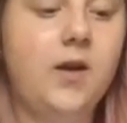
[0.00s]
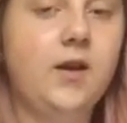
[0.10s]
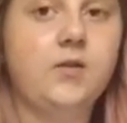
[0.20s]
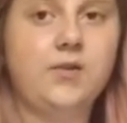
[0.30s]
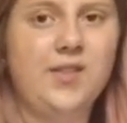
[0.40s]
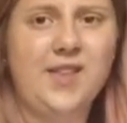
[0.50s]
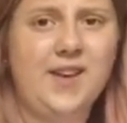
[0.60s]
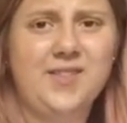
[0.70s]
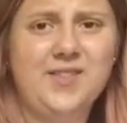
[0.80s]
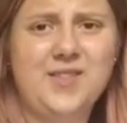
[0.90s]
don't like
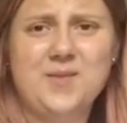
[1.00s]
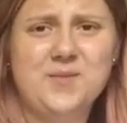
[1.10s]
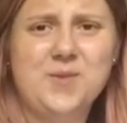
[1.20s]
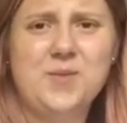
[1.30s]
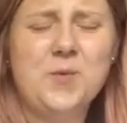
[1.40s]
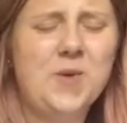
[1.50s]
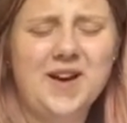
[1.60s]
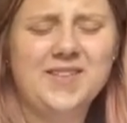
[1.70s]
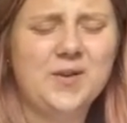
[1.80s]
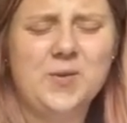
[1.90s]
them to be
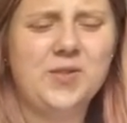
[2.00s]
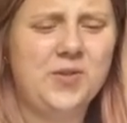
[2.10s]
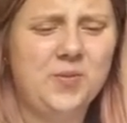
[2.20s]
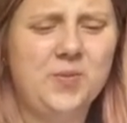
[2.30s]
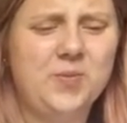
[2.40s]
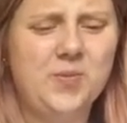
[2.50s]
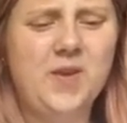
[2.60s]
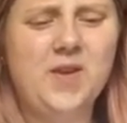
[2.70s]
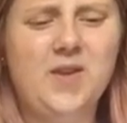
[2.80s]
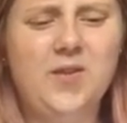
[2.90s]
white. I want them
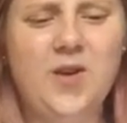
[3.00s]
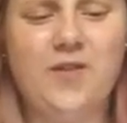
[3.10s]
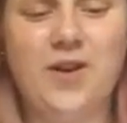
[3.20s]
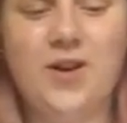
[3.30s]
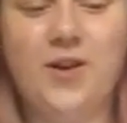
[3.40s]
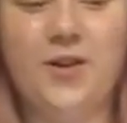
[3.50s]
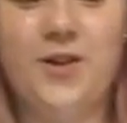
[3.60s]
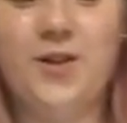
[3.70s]
to have a color.